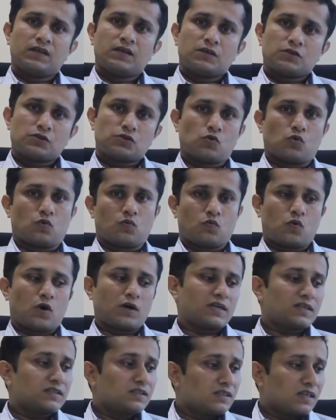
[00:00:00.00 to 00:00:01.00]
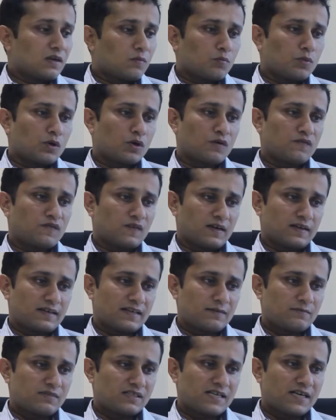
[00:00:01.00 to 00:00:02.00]
So what are the number of
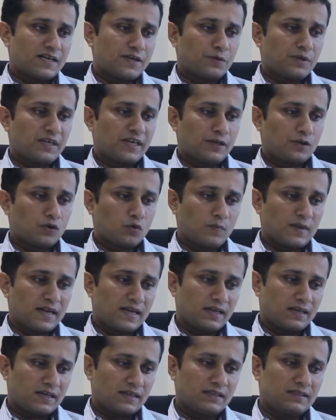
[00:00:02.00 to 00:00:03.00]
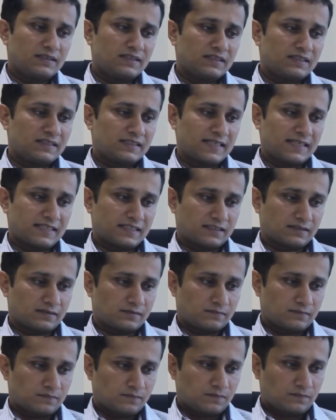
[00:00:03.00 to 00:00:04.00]
attempts that you need to make in this section?
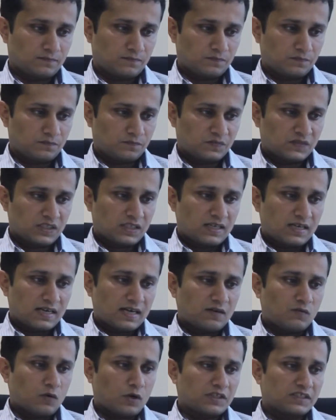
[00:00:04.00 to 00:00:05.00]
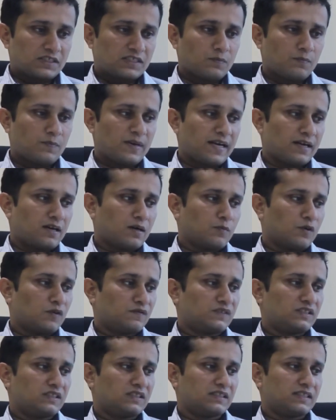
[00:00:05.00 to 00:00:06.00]
And what is the breakup
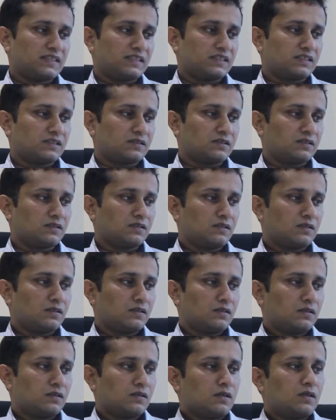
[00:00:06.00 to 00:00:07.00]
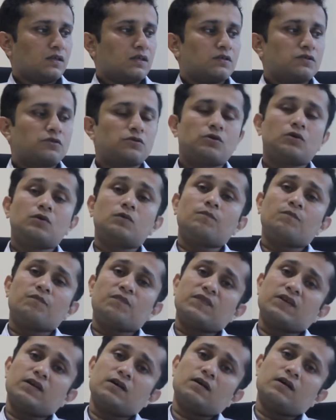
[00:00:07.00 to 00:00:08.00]
of this section? So
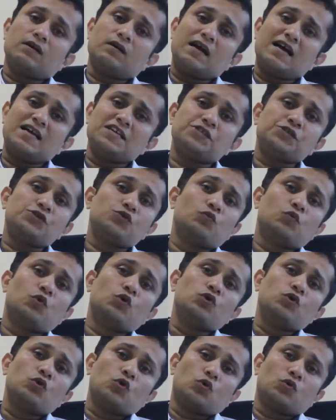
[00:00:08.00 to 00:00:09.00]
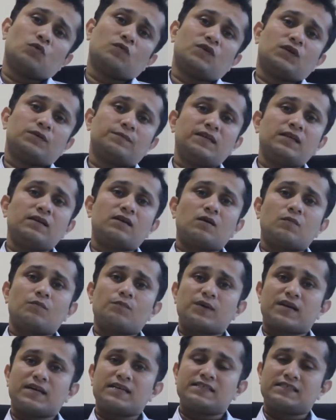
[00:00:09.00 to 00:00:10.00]
as you would know, verbal
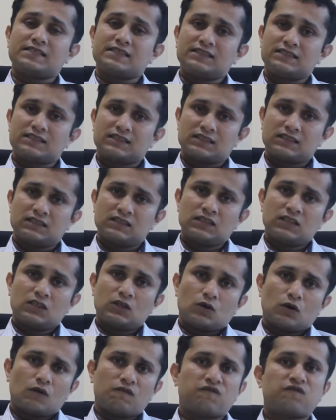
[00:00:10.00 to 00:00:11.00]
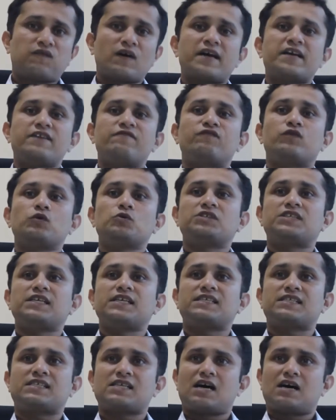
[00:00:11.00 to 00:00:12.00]
comprises of 5 to
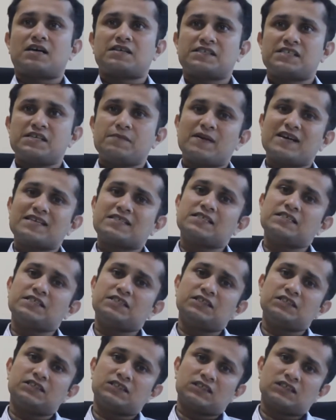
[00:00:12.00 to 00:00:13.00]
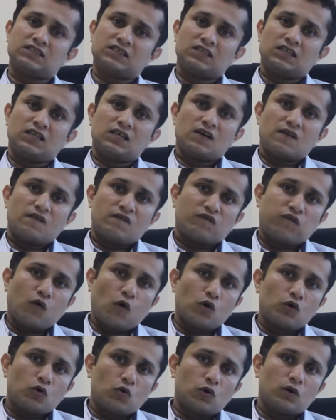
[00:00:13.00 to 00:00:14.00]
6 RC passages,
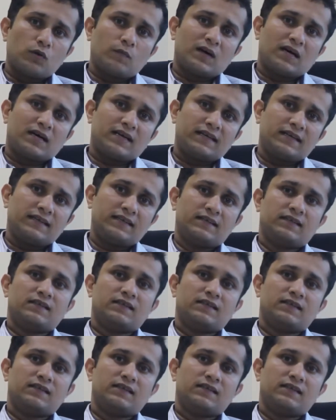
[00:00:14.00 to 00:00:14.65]
followed by